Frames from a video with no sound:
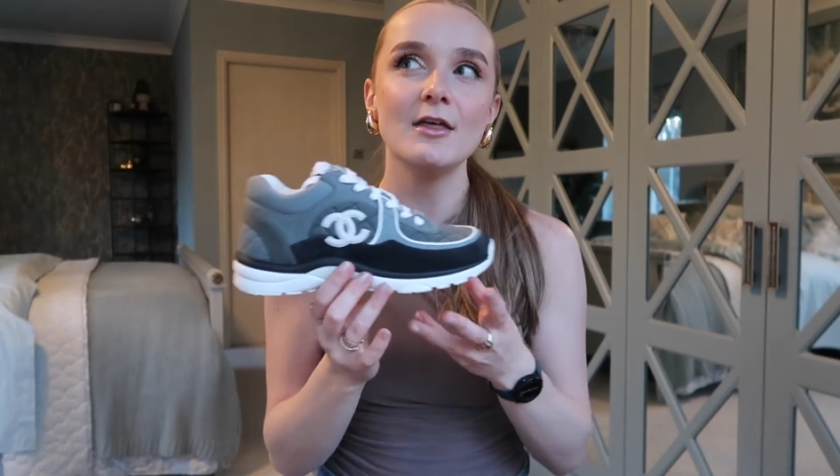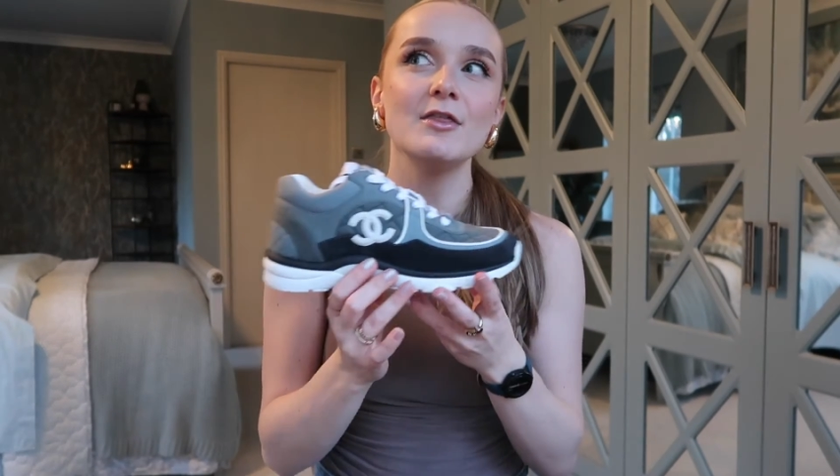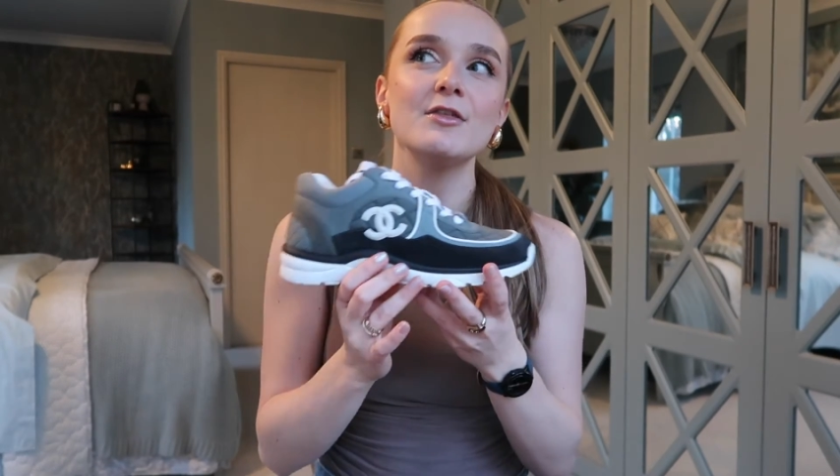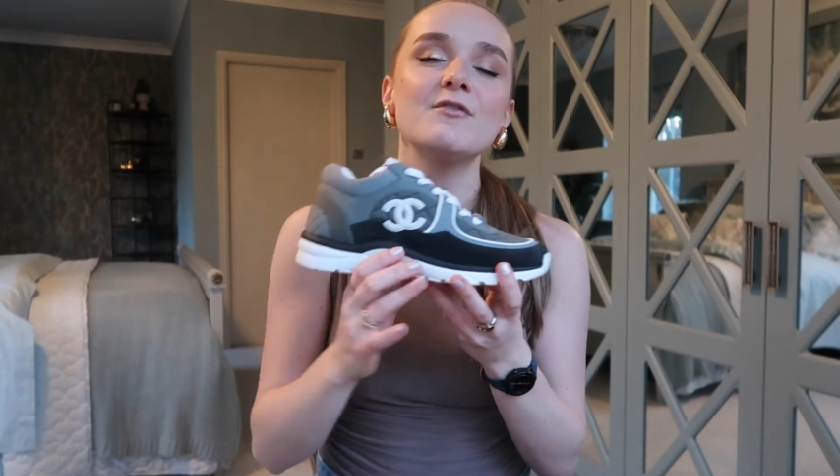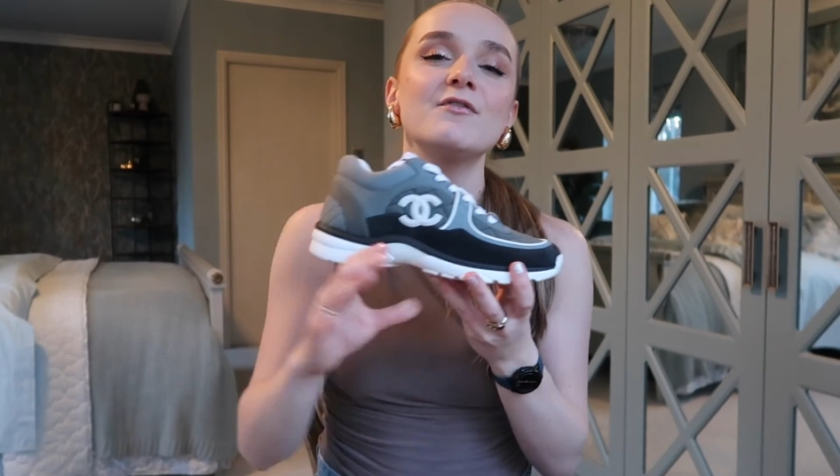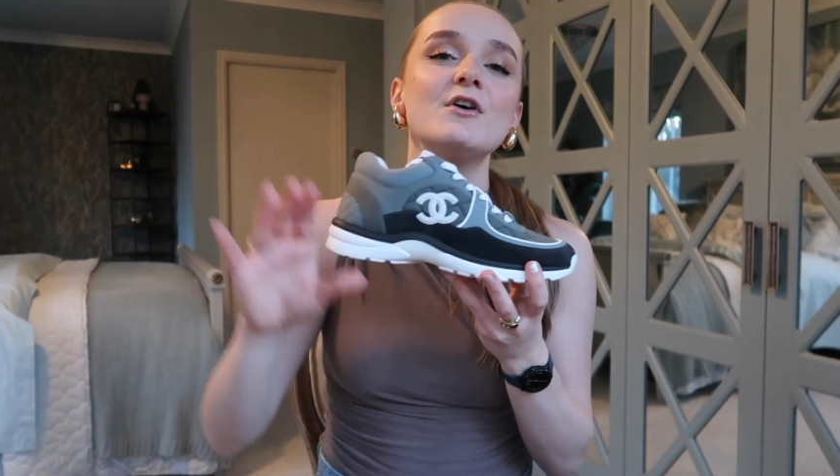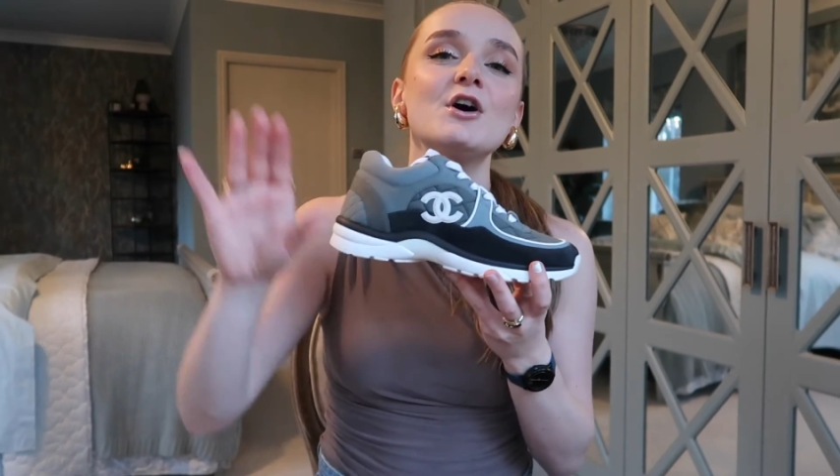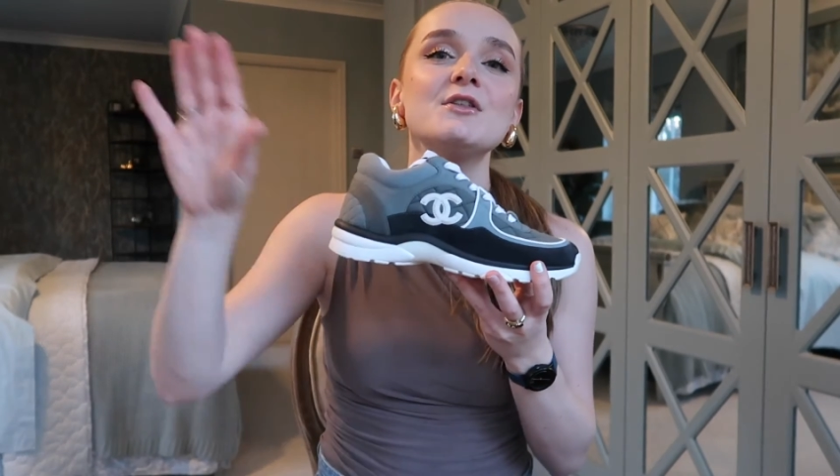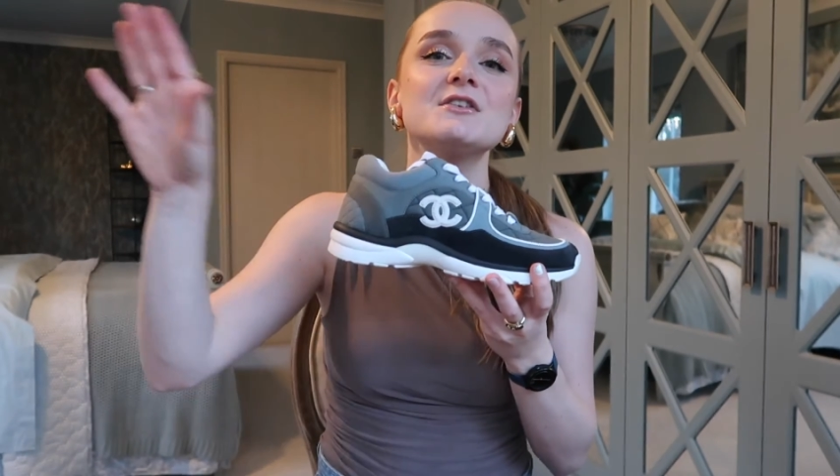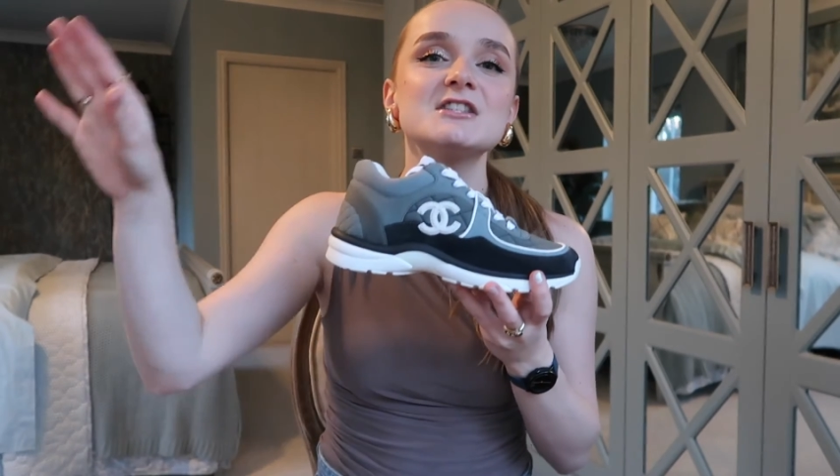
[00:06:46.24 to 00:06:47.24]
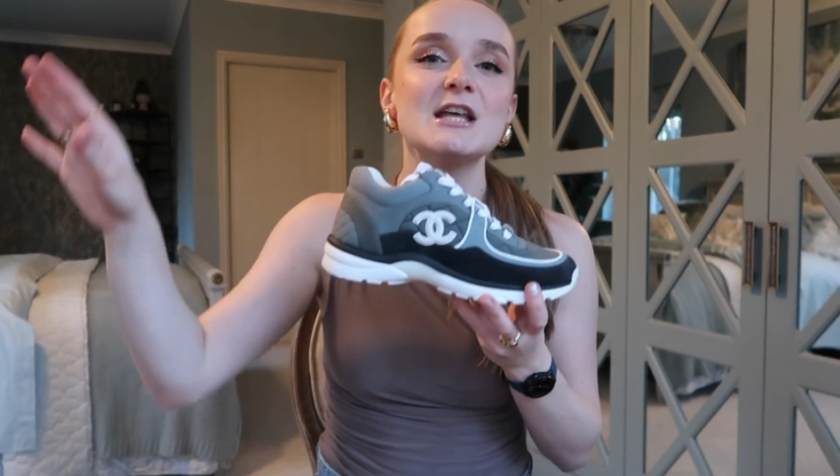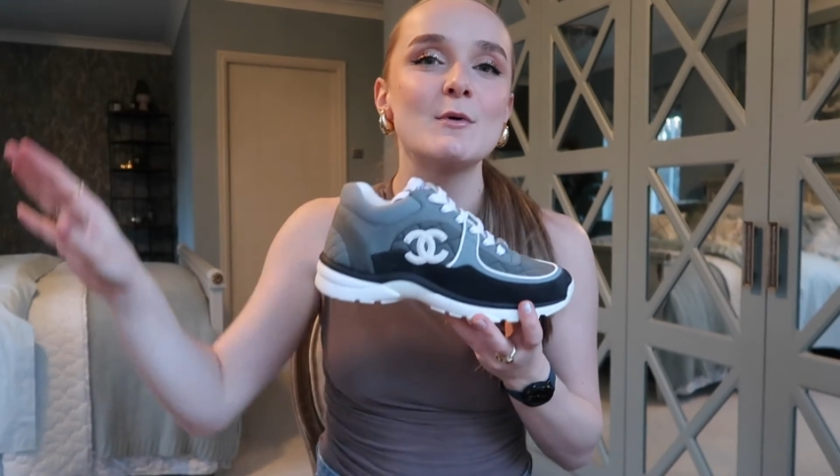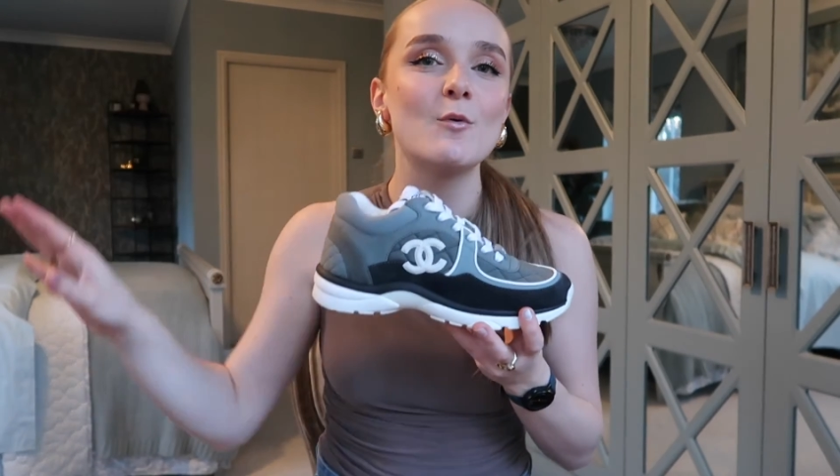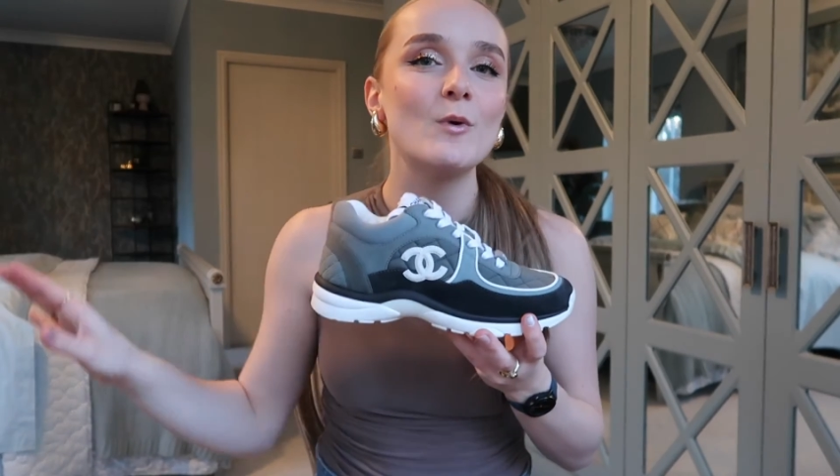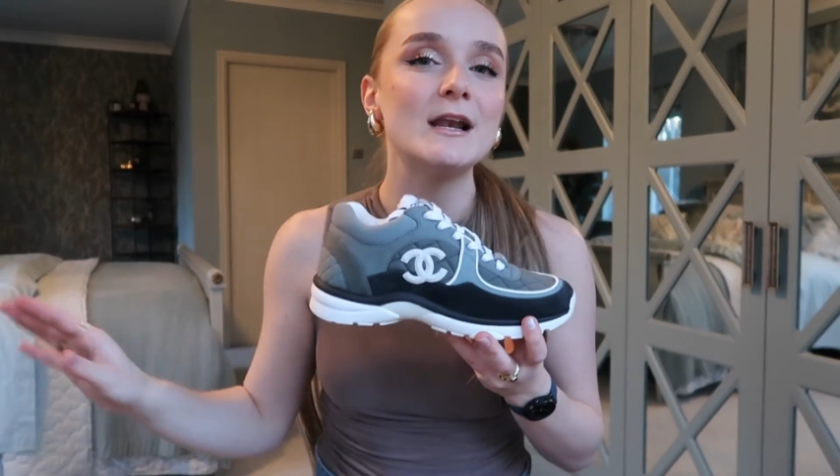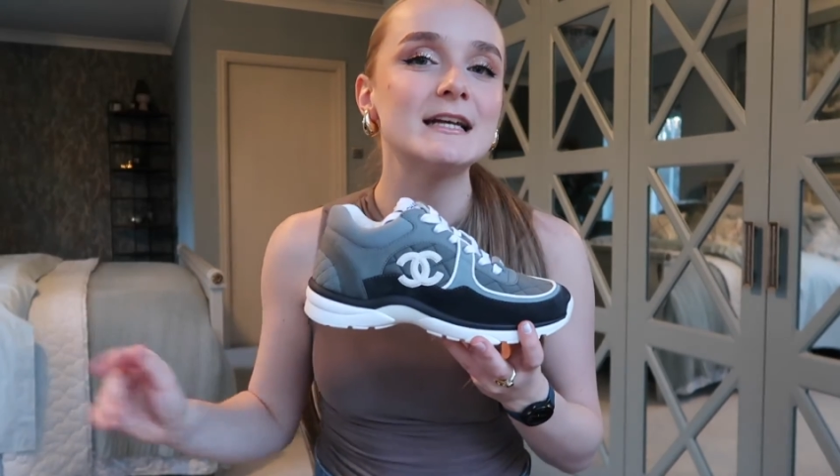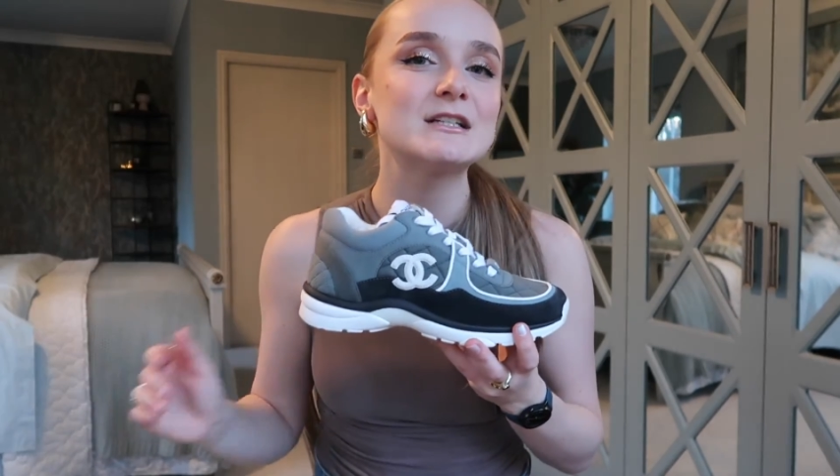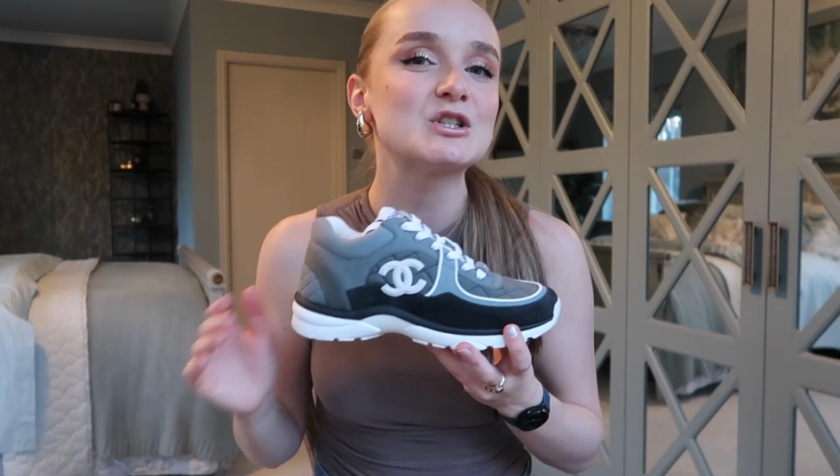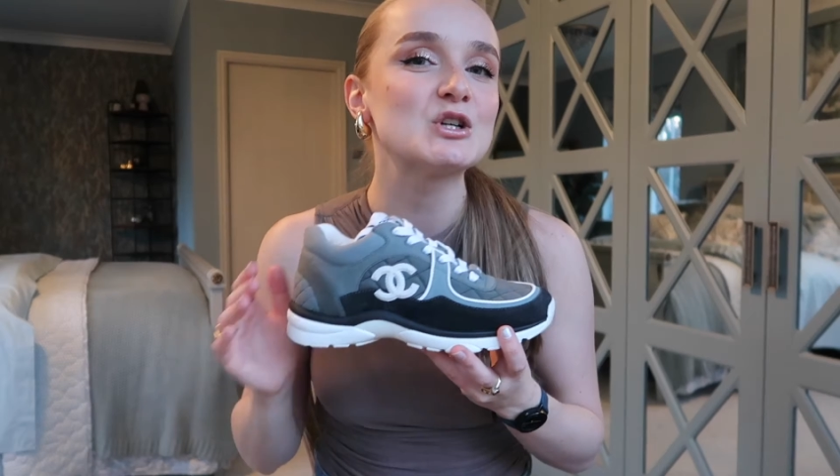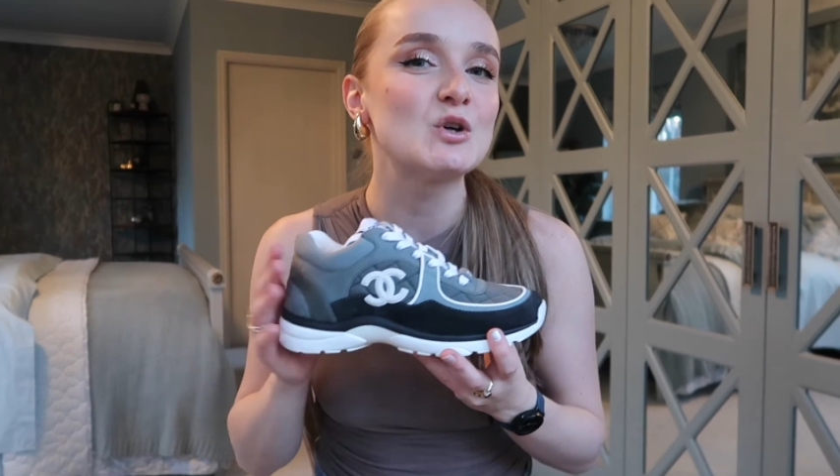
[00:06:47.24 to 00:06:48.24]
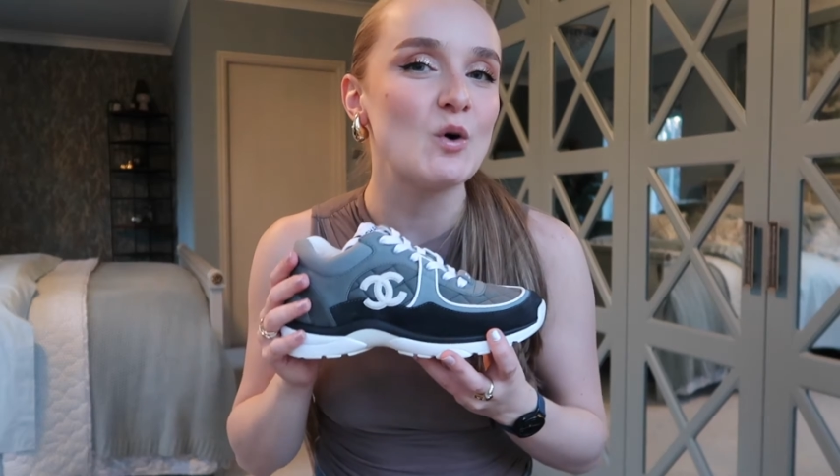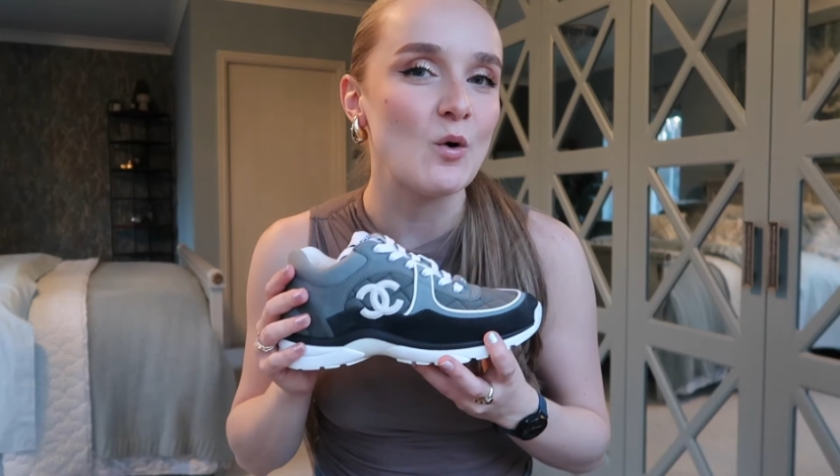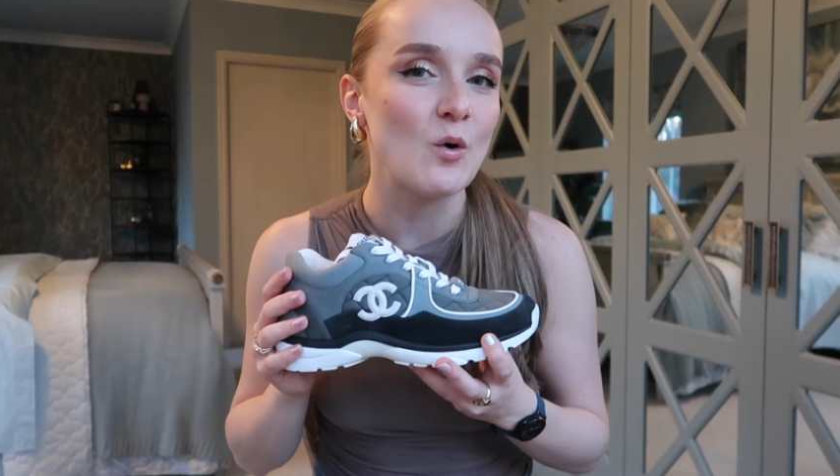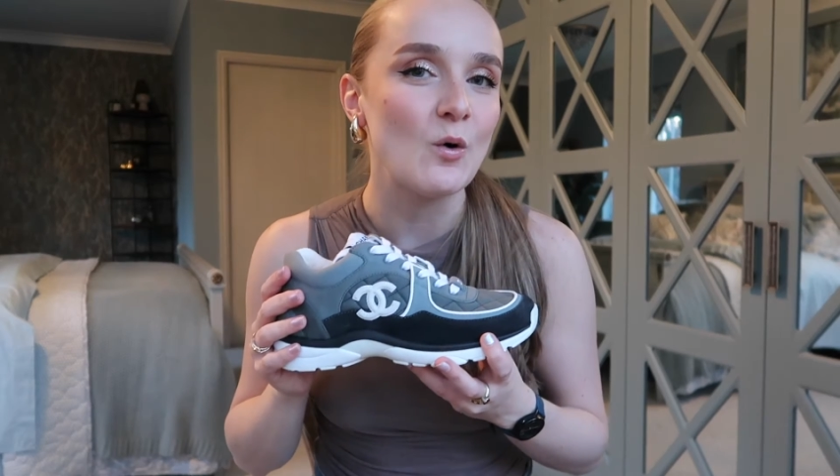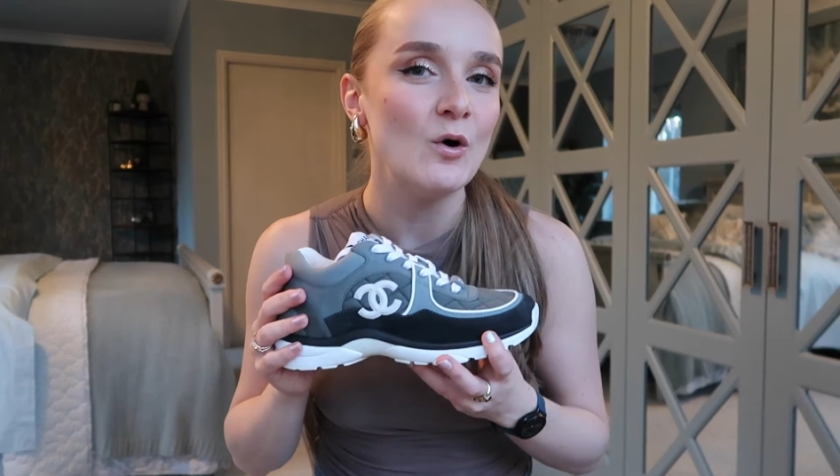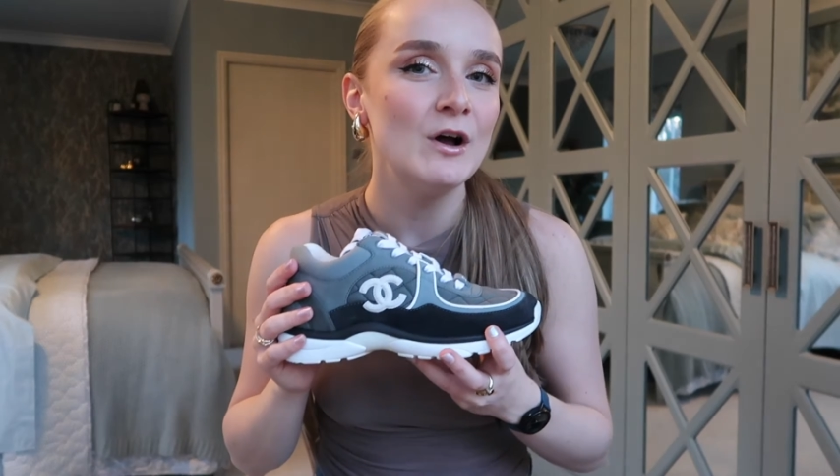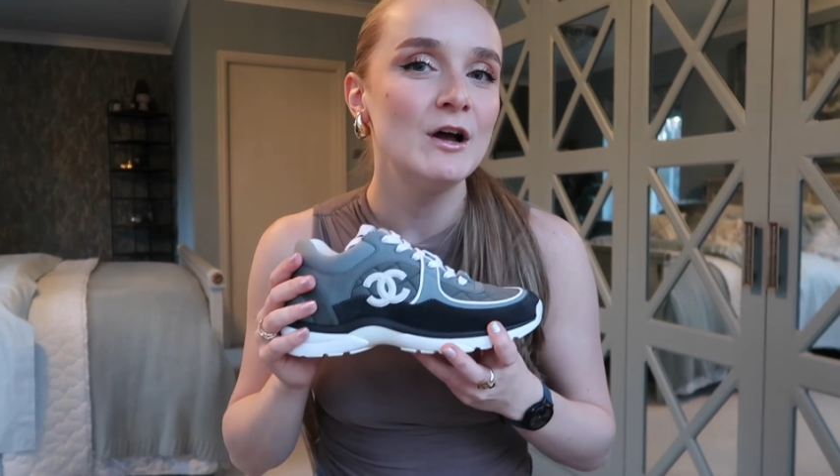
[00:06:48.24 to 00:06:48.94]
the furthest they were willing to go